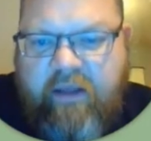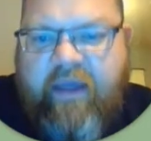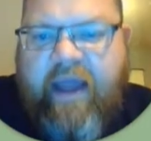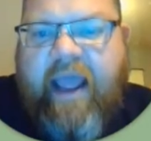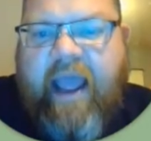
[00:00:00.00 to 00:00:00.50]

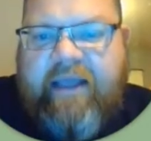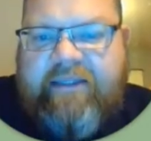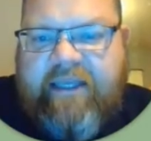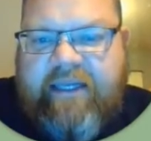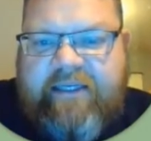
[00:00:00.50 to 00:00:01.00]
that
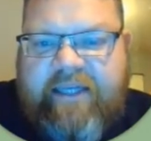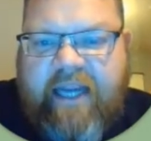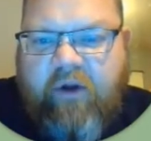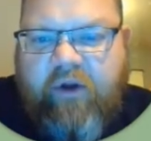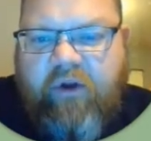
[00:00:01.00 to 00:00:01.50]
has
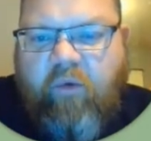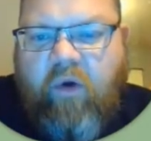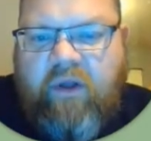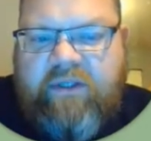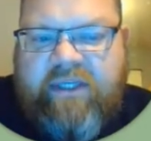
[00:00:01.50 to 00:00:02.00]
interior
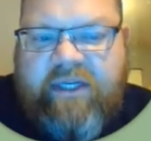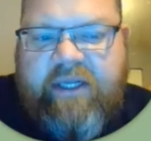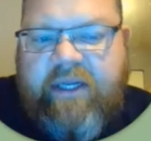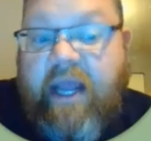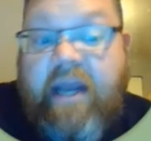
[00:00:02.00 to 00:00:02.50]
walls in
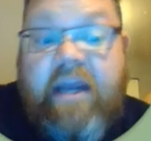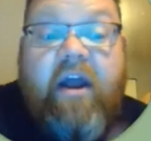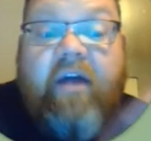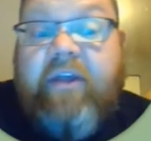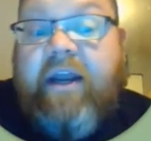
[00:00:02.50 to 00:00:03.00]
it and
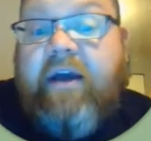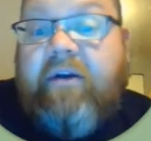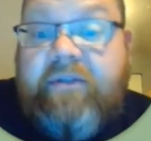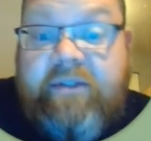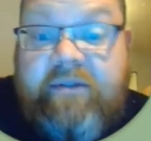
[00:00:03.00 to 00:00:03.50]
nothing
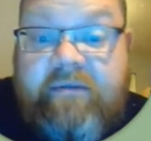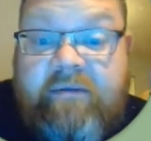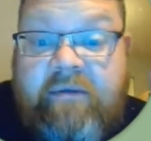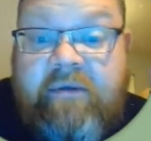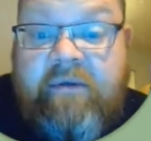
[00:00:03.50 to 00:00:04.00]
else.
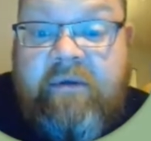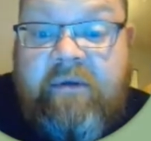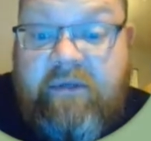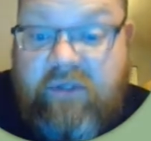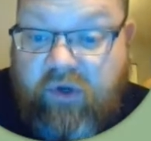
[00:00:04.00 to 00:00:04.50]

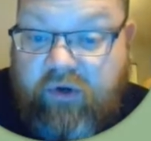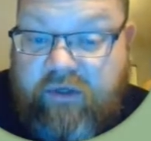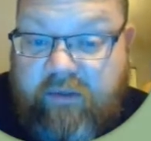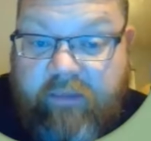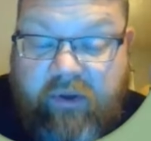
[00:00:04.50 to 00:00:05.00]
So you're
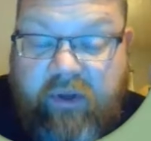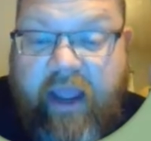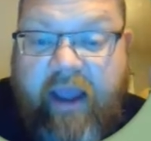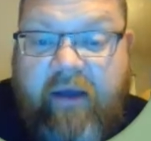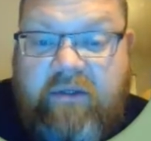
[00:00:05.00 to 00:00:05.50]
to build a
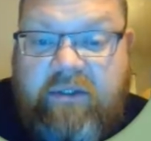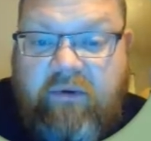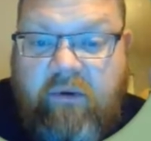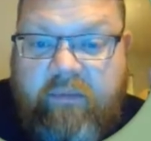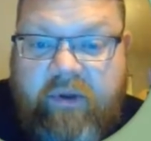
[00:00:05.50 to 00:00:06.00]
house
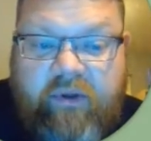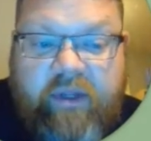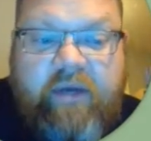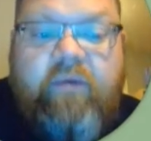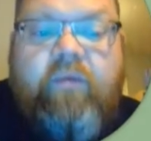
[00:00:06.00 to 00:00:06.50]
or a
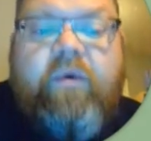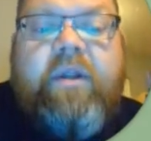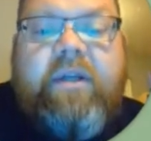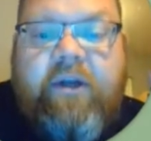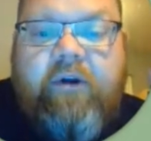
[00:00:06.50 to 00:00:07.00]
building with
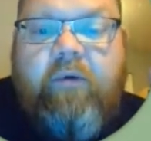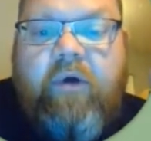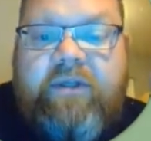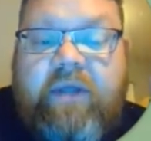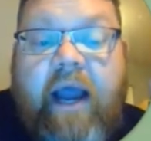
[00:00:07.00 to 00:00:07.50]
interior
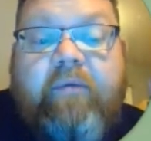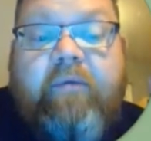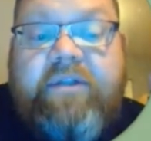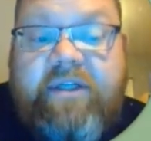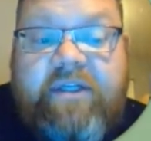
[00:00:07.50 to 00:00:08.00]
walls. I
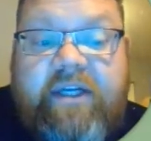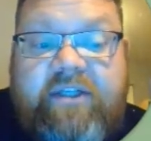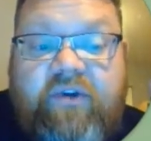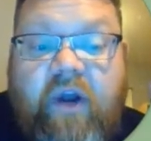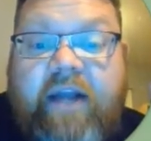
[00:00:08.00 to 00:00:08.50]
would
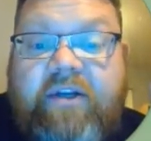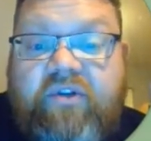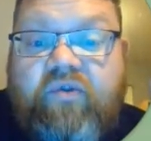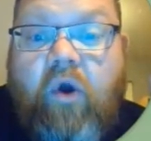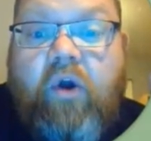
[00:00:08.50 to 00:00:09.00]
suggest trying
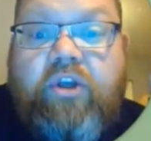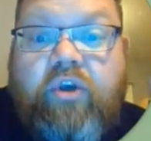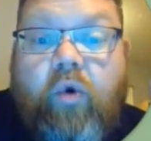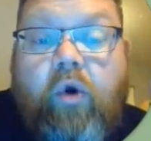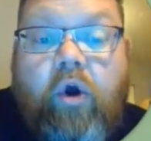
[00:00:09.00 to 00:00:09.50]
to draw
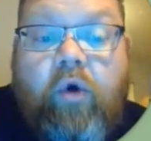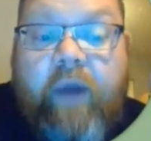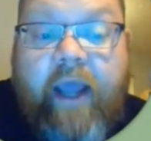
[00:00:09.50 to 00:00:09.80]
your own